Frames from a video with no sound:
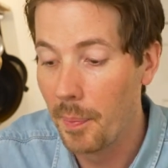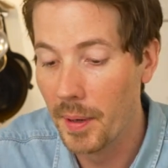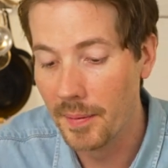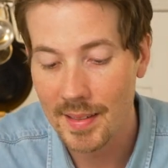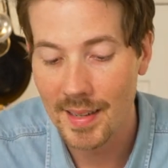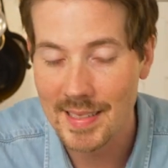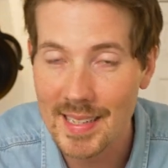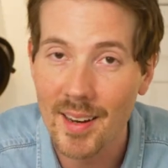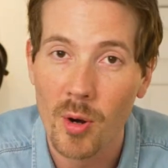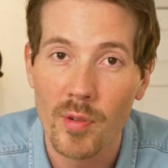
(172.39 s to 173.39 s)
but I
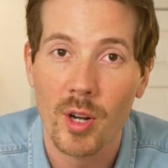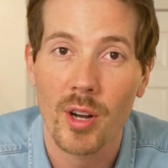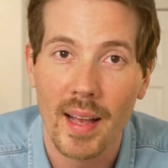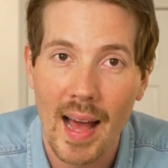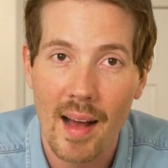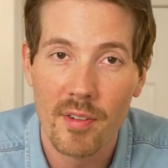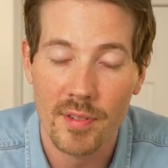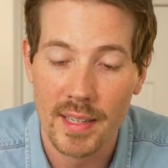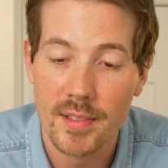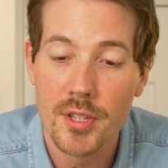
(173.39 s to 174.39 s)
did overcook half of
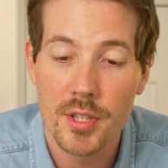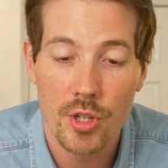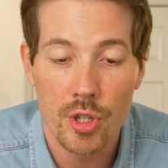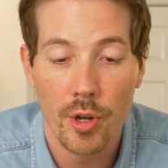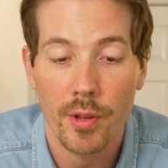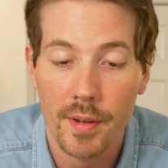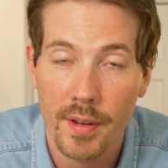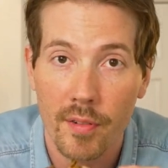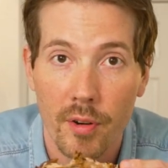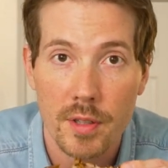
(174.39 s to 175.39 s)
it just to show you the
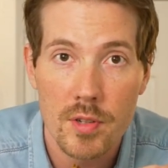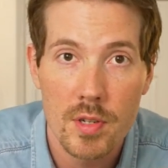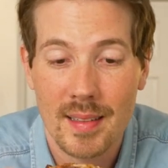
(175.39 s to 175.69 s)
difference.